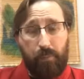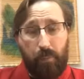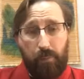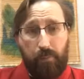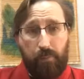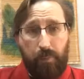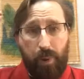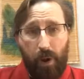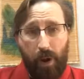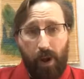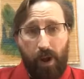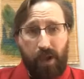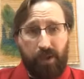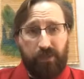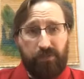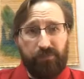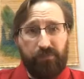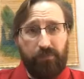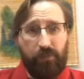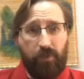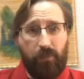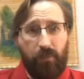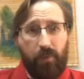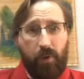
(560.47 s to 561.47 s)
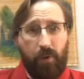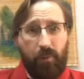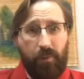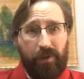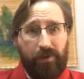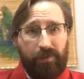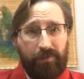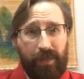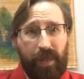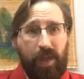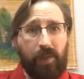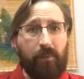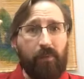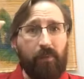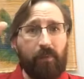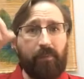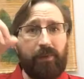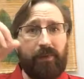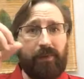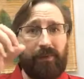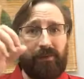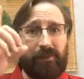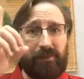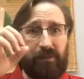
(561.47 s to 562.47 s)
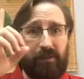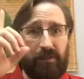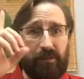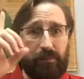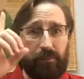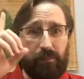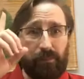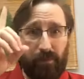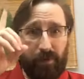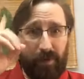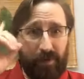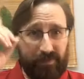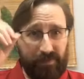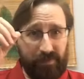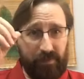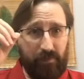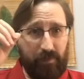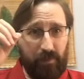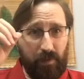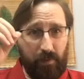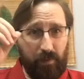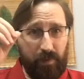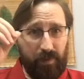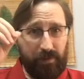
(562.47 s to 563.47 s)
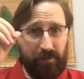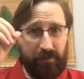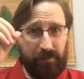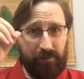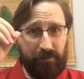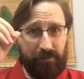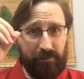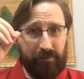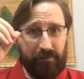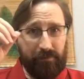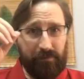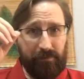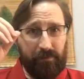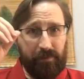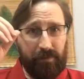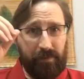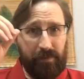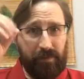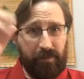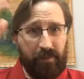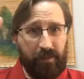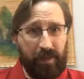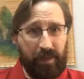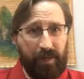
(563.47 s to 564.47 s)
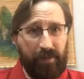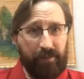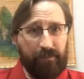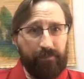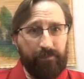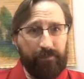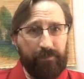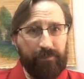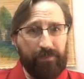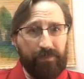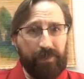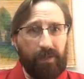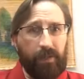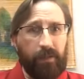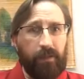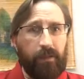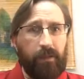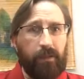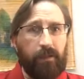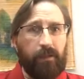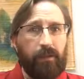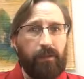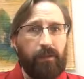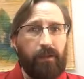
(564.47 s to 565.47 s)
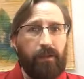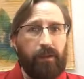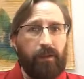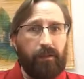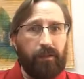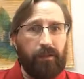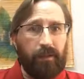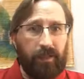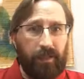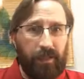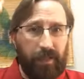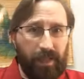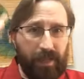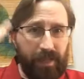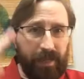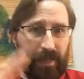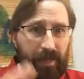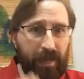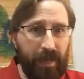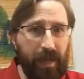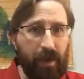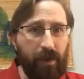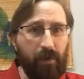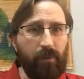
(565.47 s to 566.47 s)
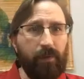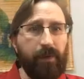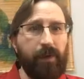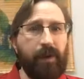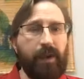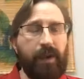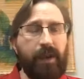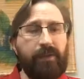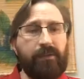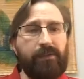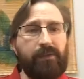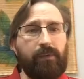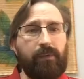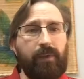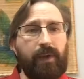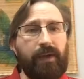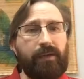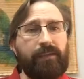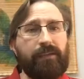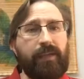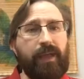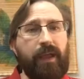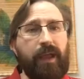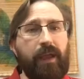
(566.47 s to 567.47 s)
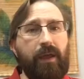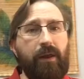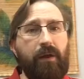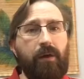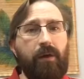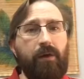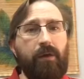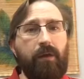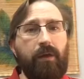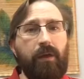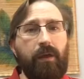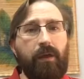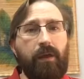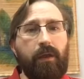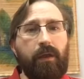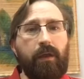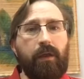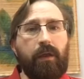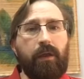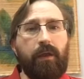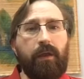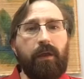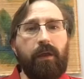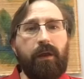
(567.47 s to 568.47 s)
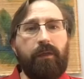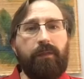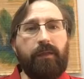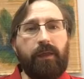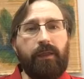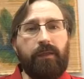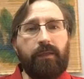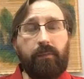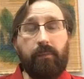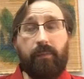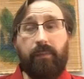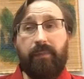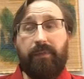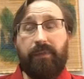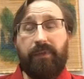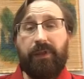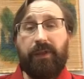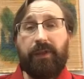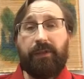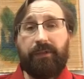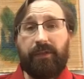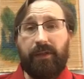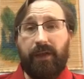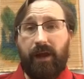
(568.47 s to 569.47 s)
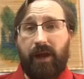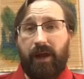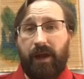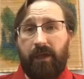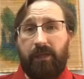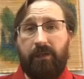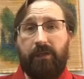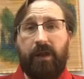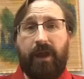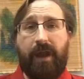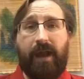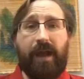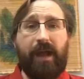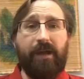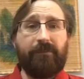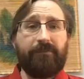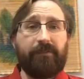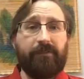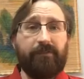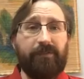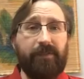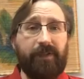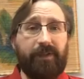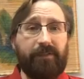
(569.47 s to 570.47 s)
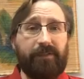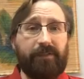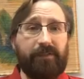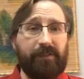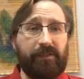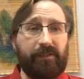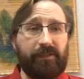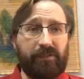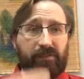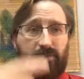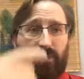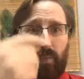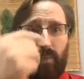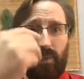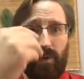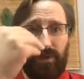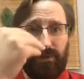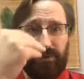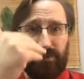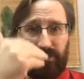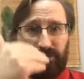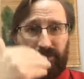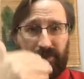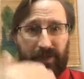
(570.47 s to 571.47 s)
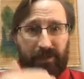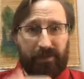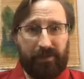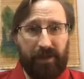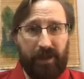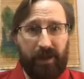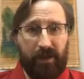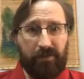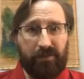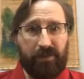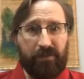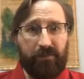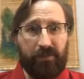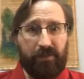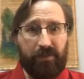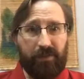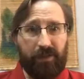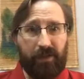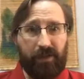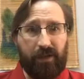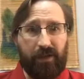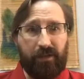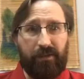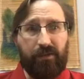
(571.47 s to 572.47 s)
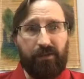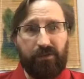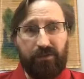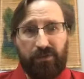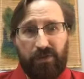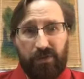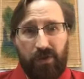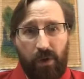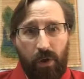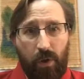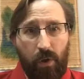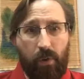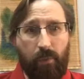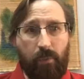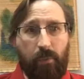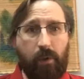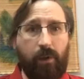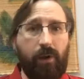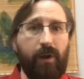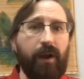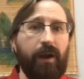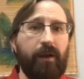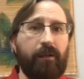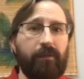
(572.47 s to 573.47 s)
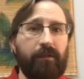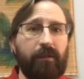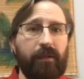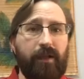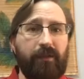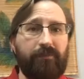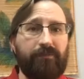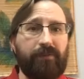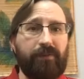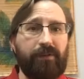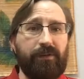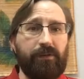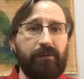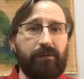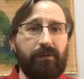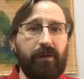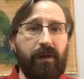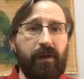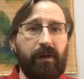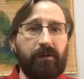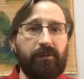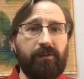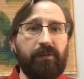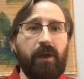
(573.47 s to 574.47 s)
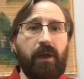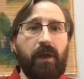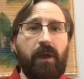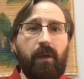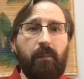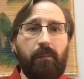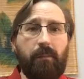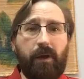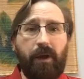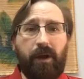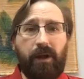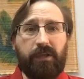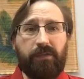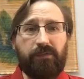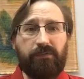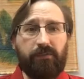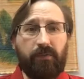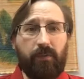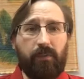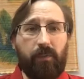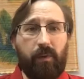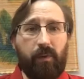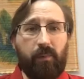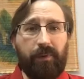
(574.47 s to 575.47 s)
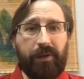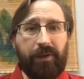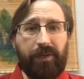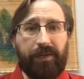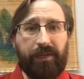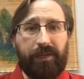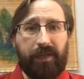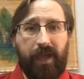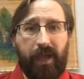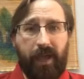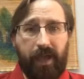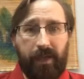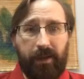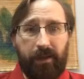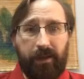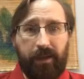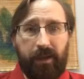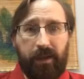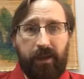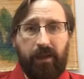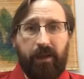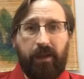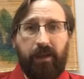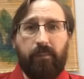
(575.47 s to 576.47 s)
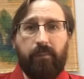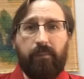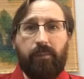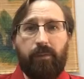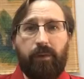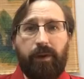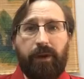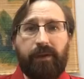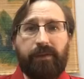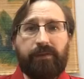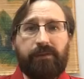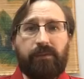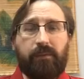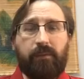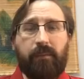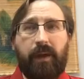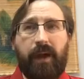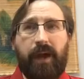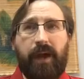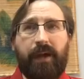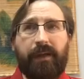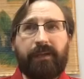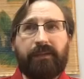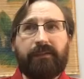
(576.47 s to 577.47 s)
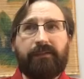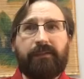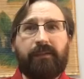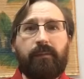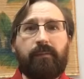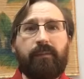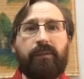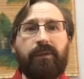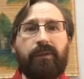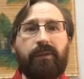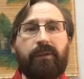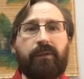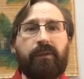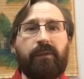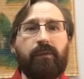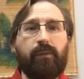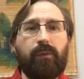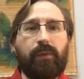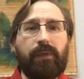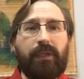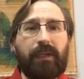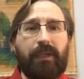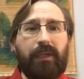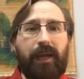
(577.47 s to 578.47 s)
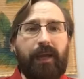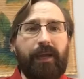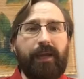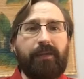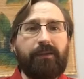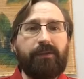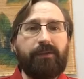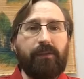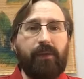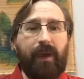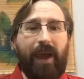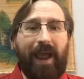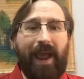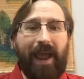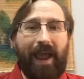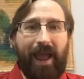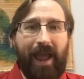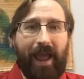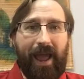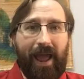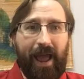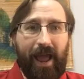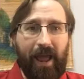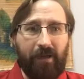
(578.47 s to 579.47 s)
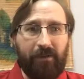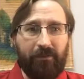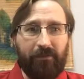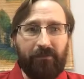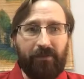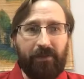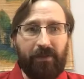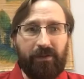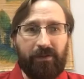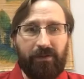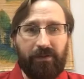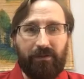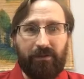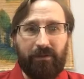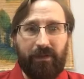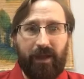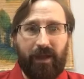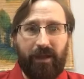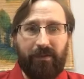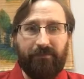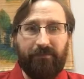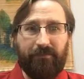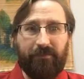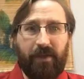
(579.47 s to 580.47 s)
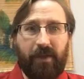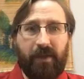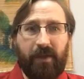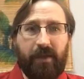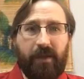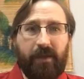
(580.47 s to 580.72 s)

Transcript: Pause for a moment. That moment is the present moment. And then let it out as you exhale. And then the other half of this is, once you've exhaled everything and there's no more air left in your lungs, pause for a moment again and bring to mind something you would like to have in your life.